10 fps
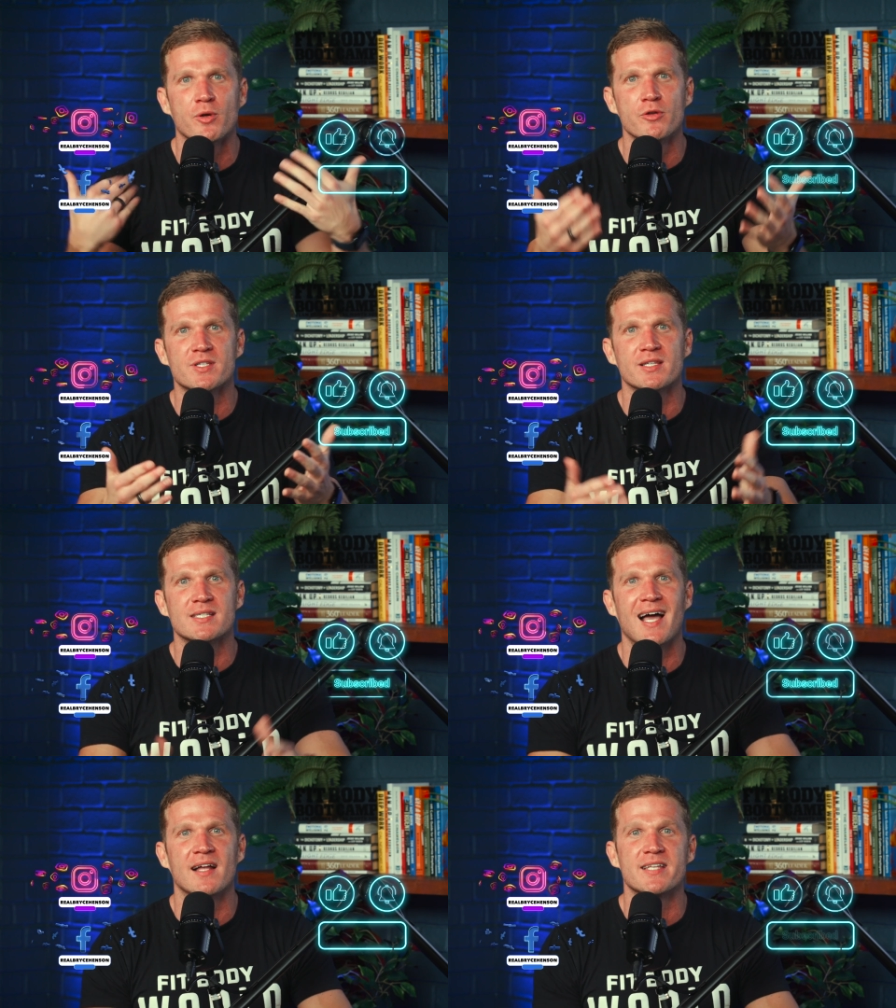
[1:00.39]
producing
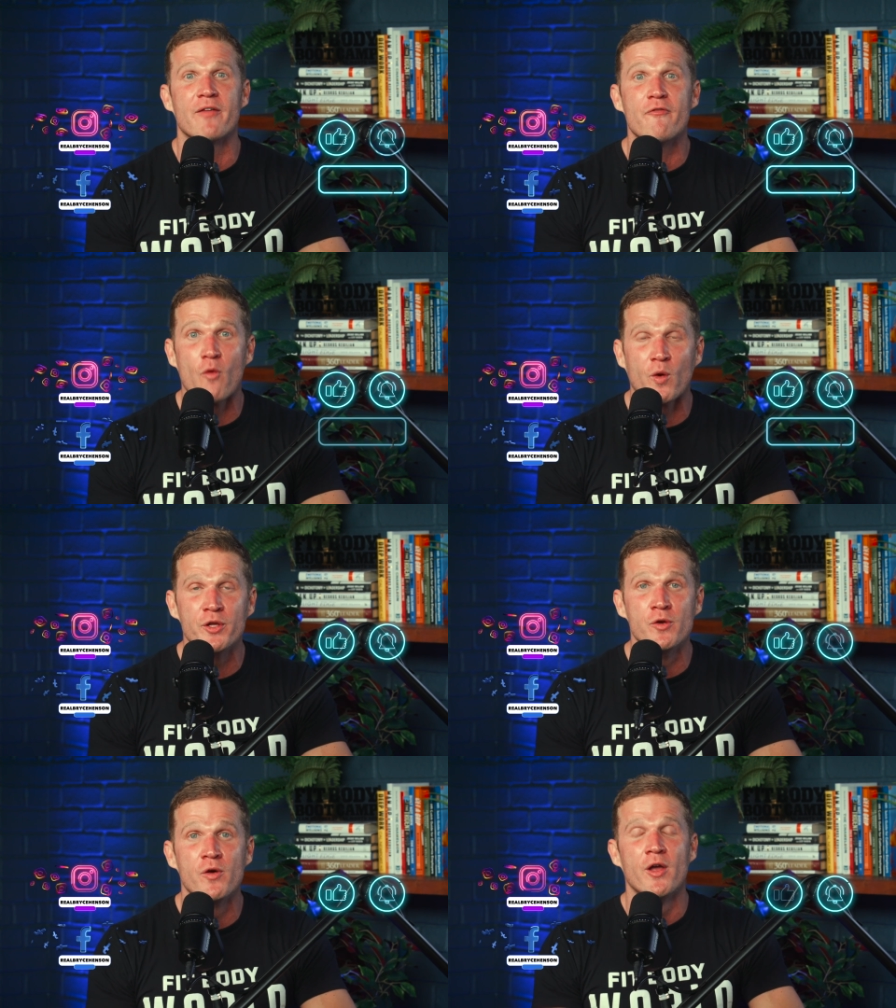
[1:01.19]
this content for
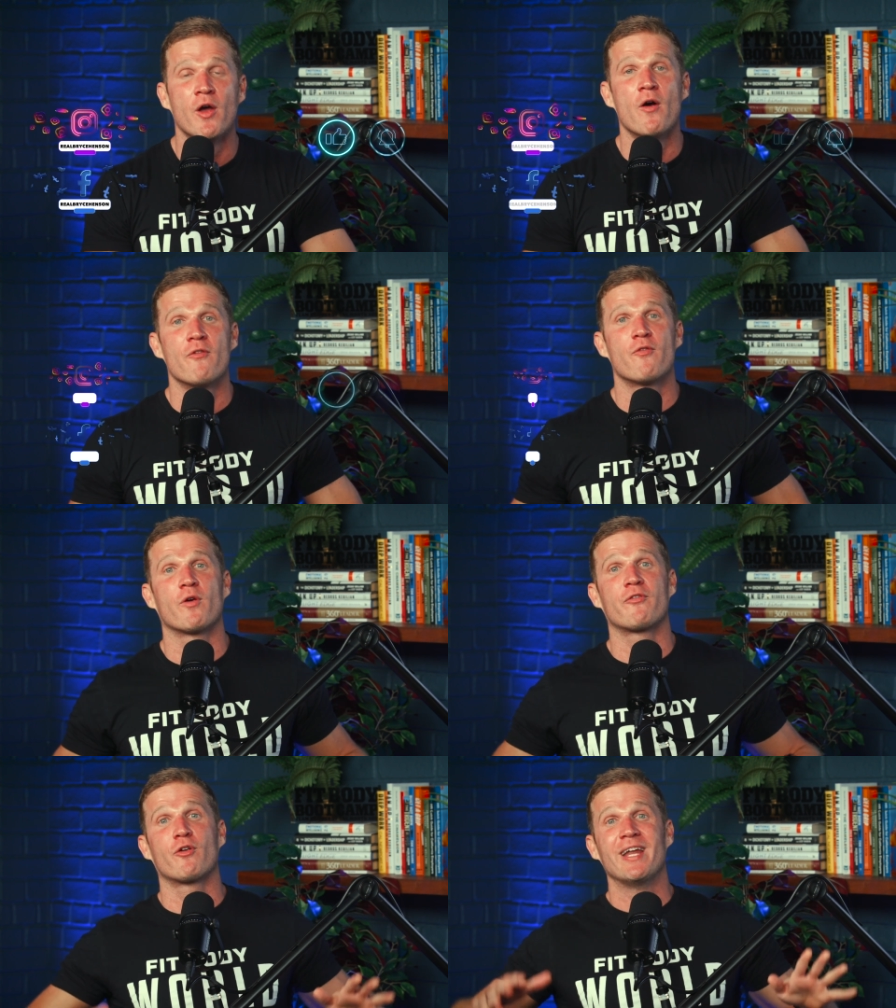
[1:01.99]
you
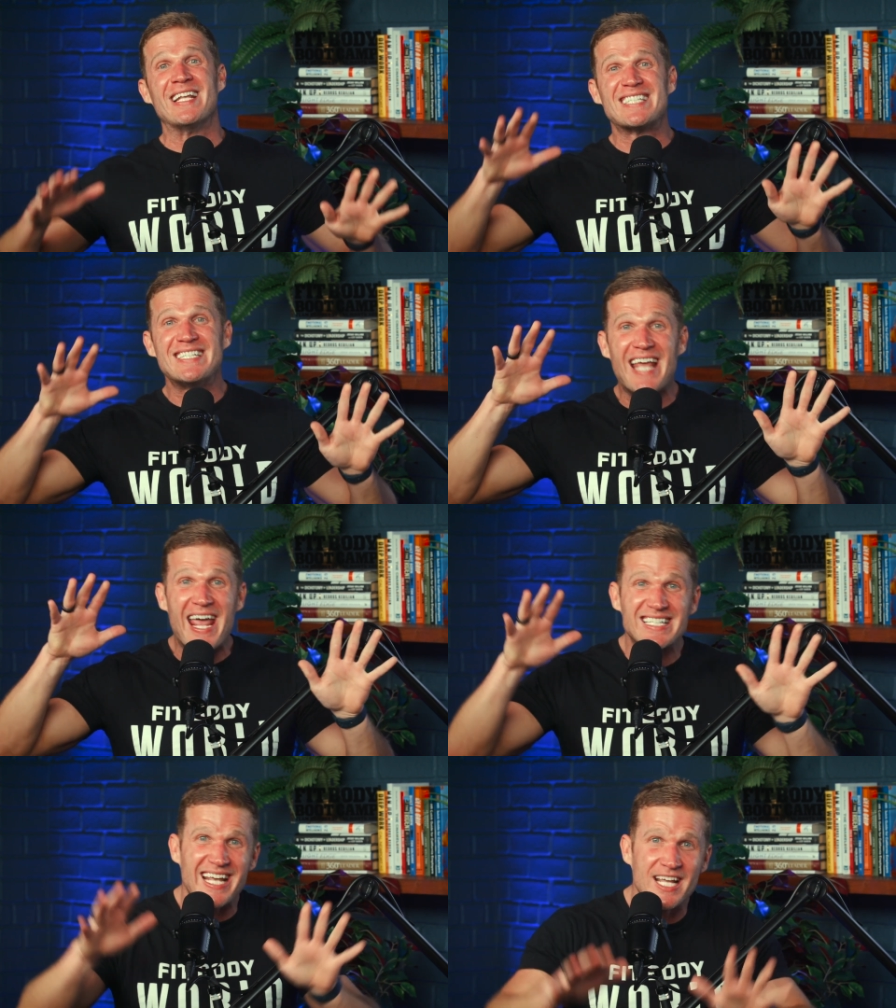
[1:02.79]
for free. And
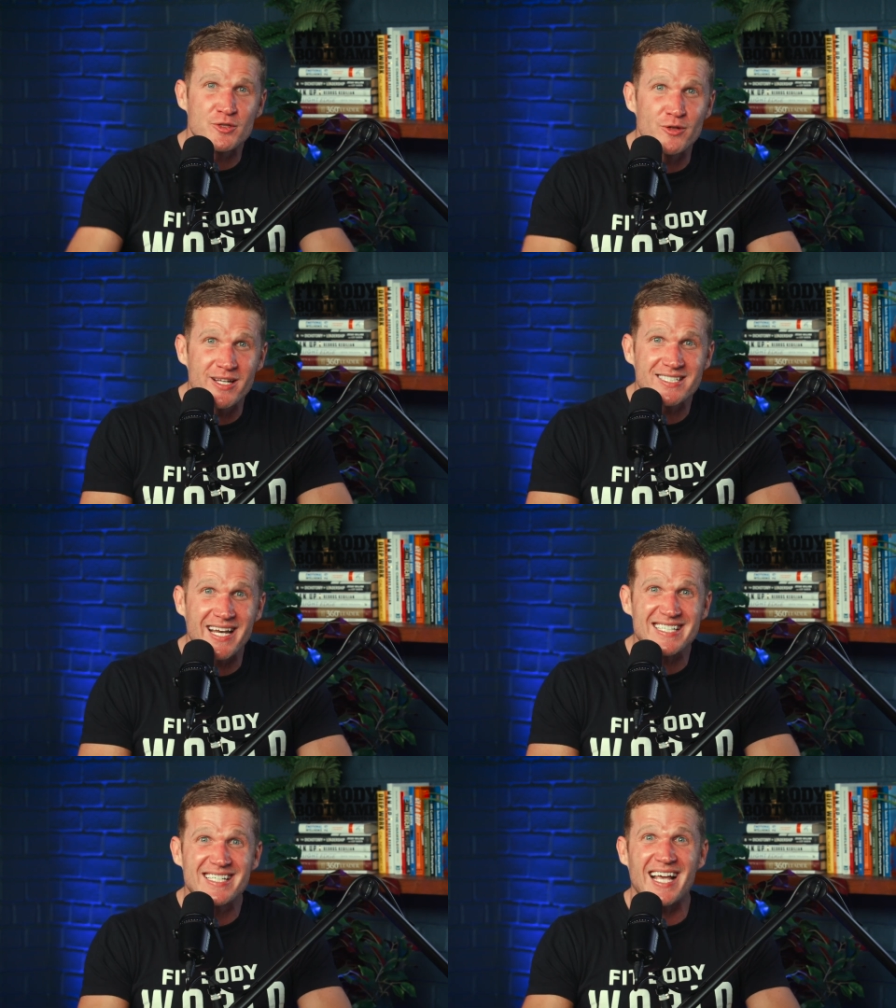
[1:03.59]
today, to introduce
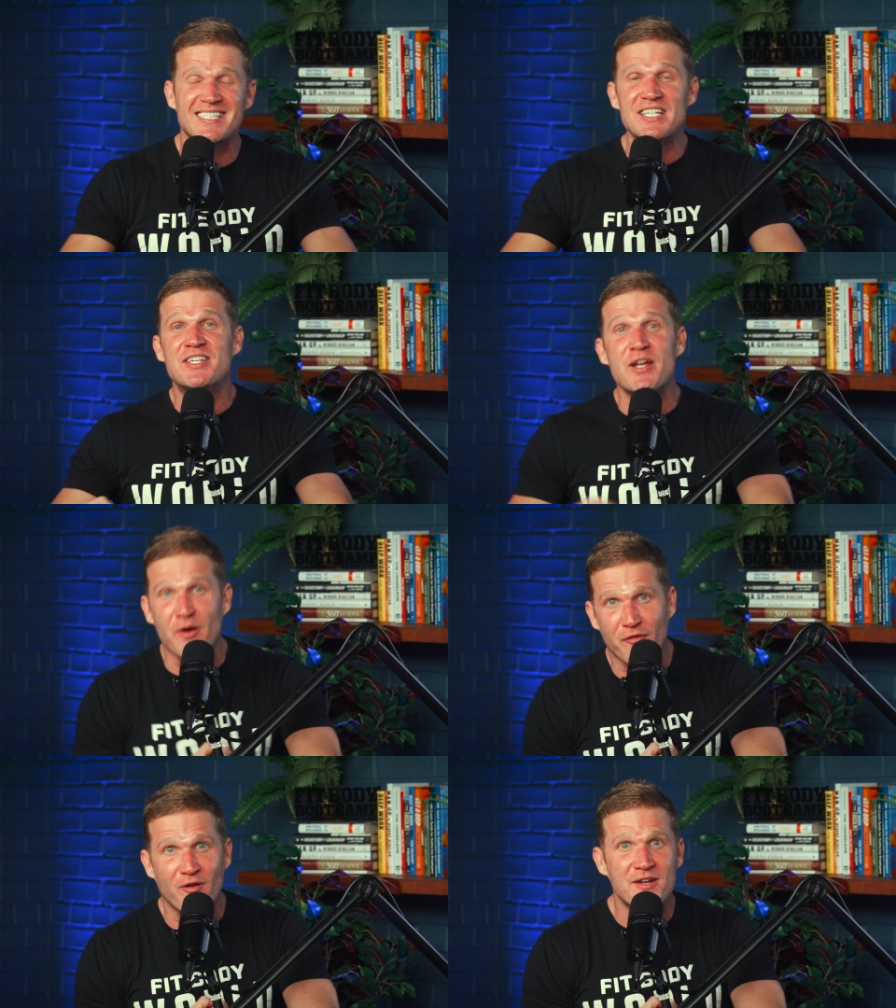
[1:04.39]
today's guest, a
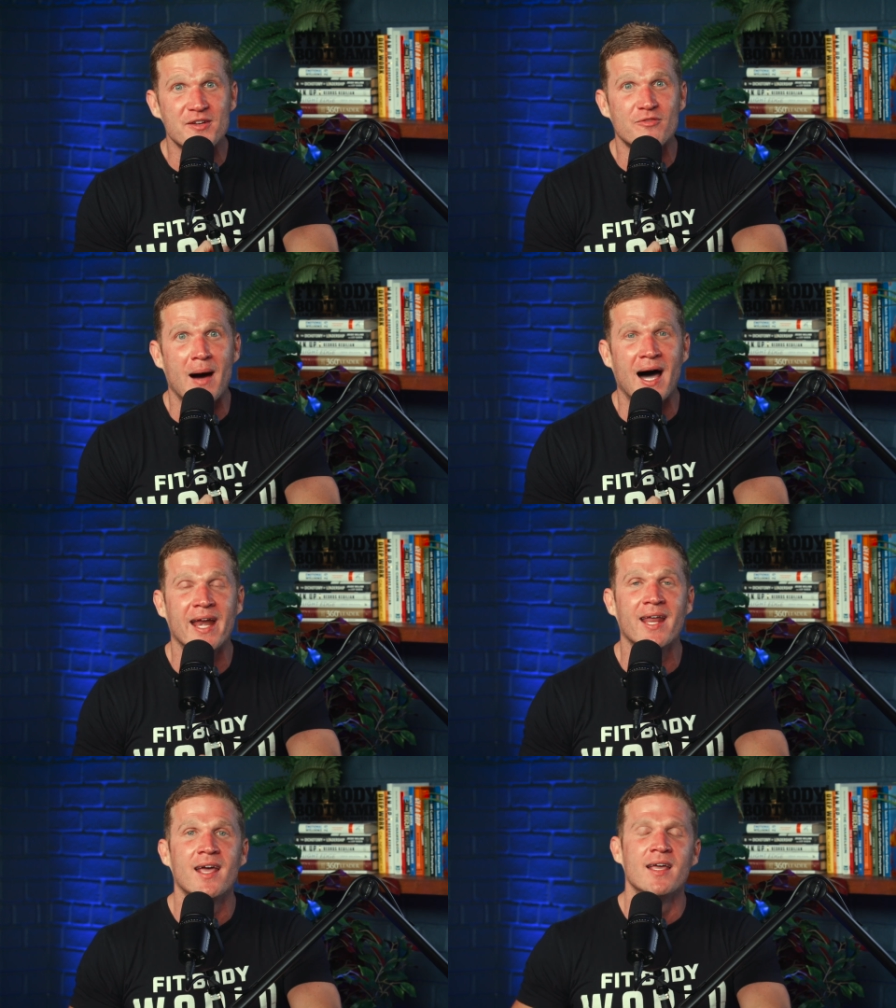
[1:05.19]
dear friend of
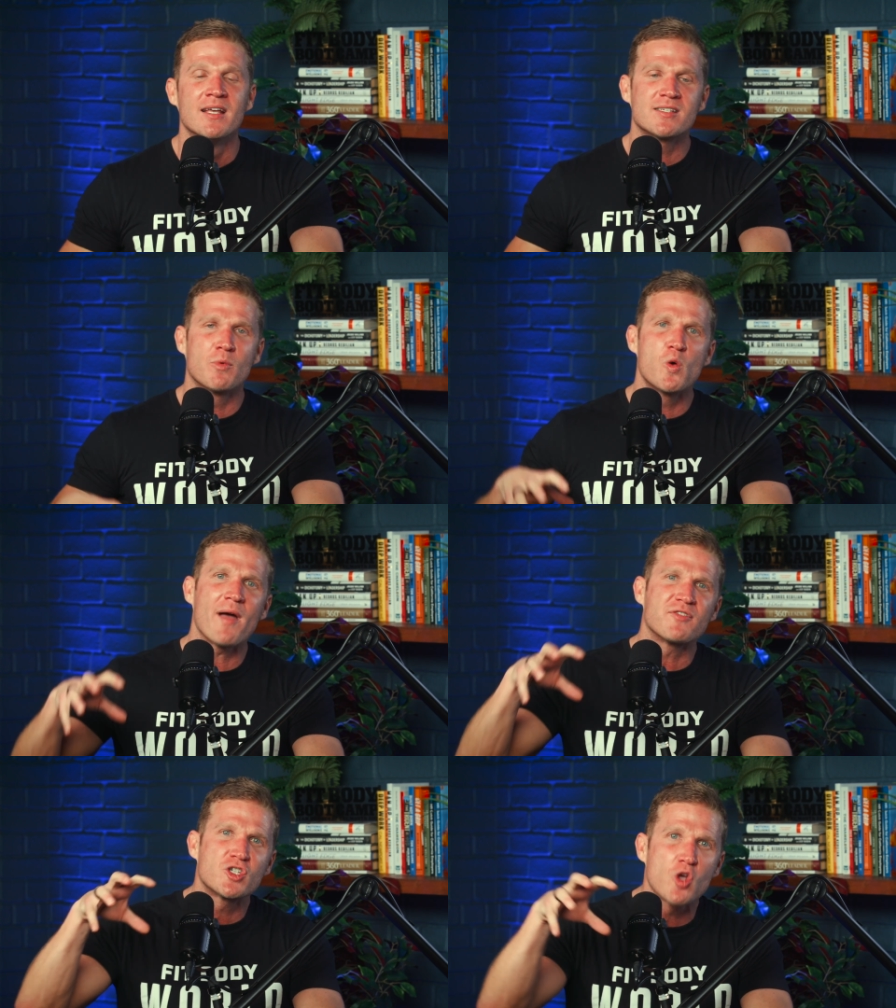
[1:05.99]
mine, someone who I
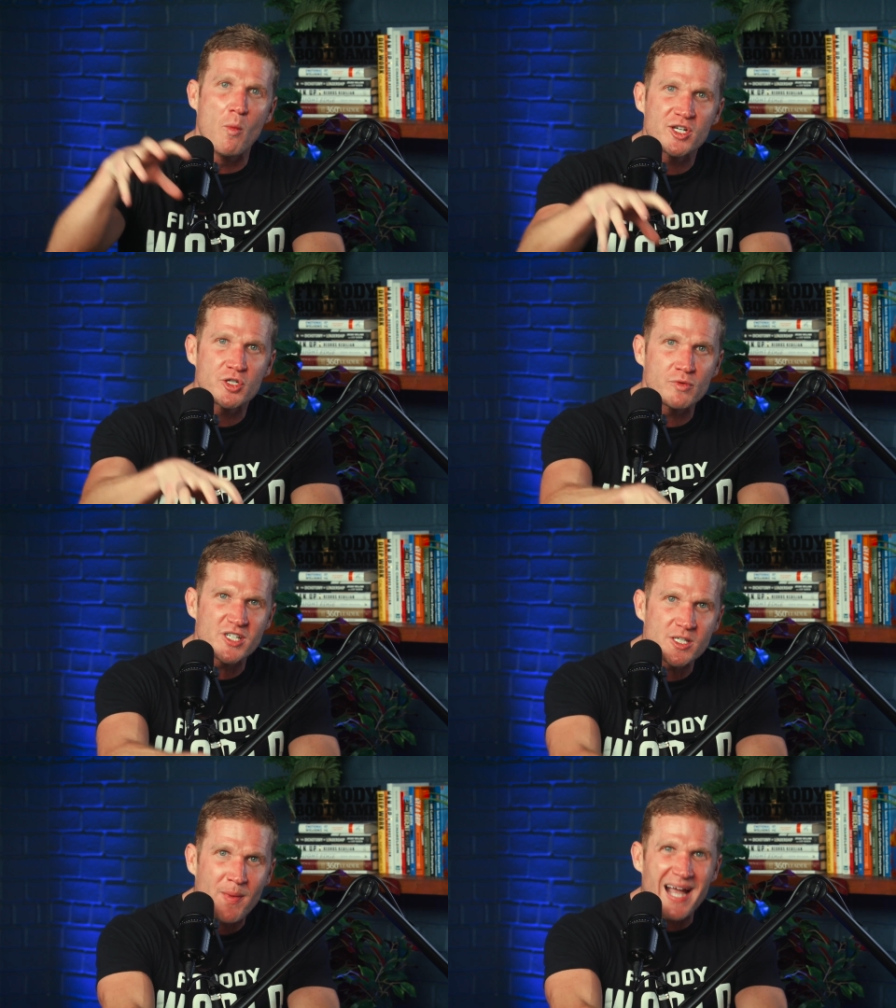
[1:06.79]
have so much
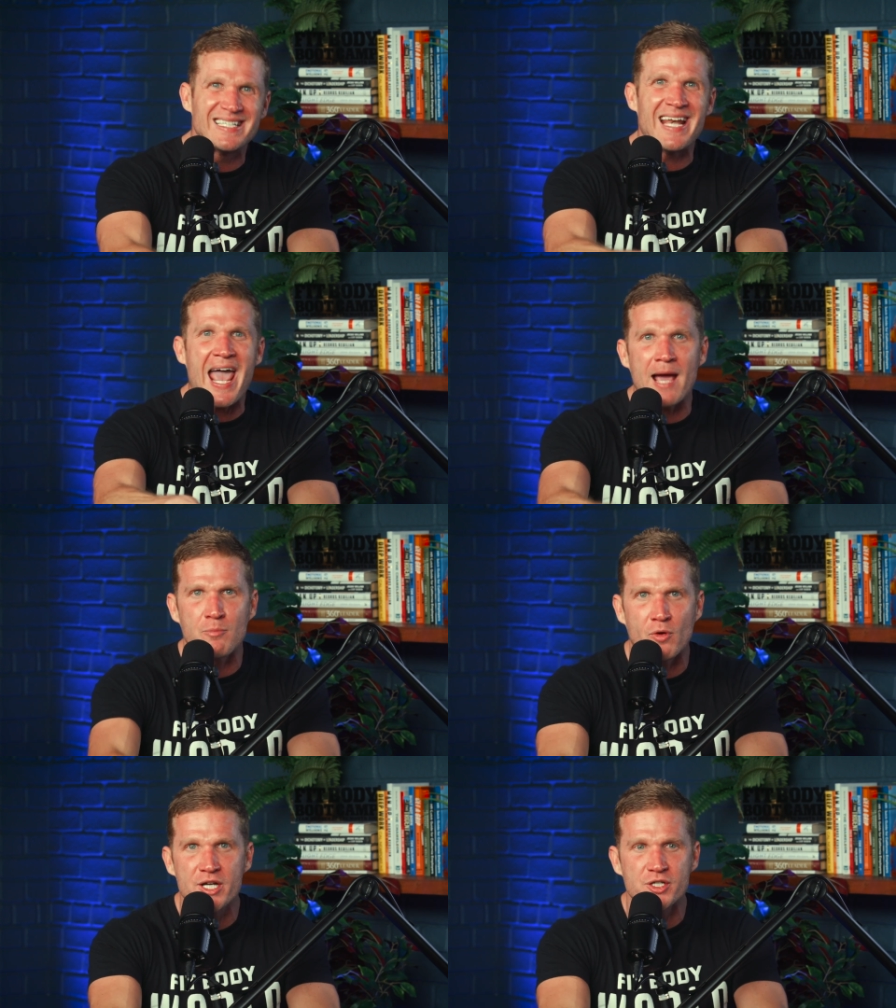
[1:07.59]
respect and
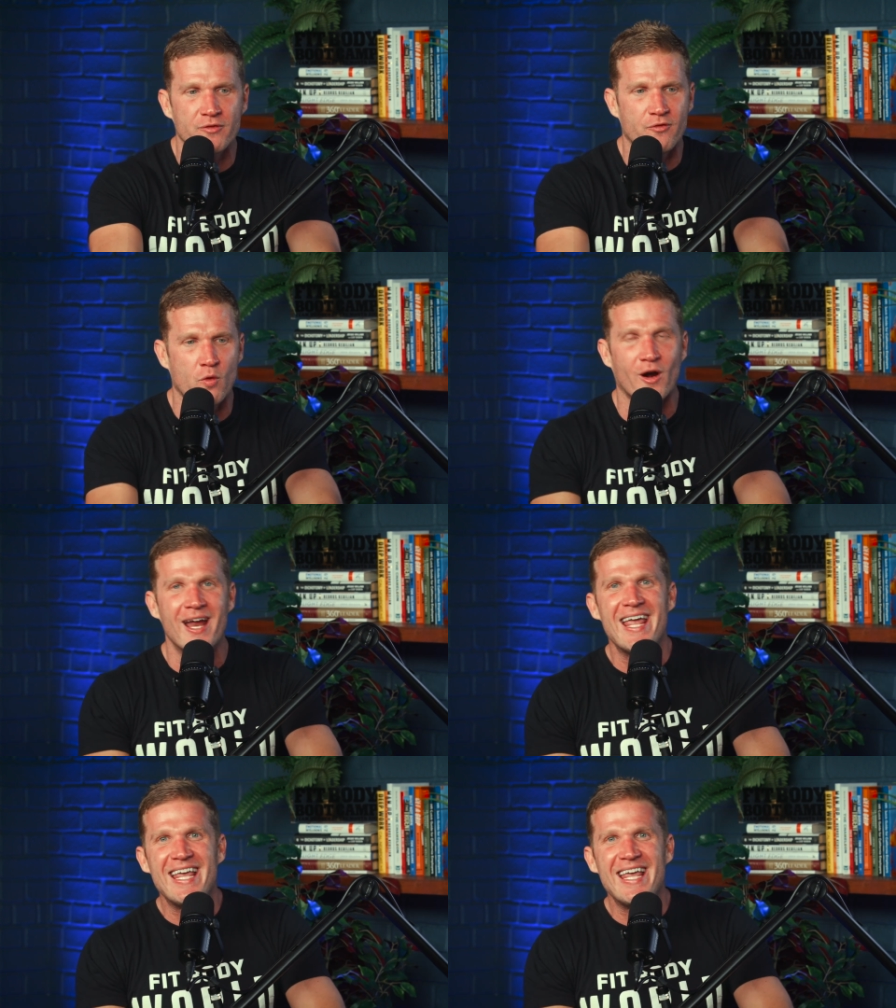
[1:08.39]
admiration for.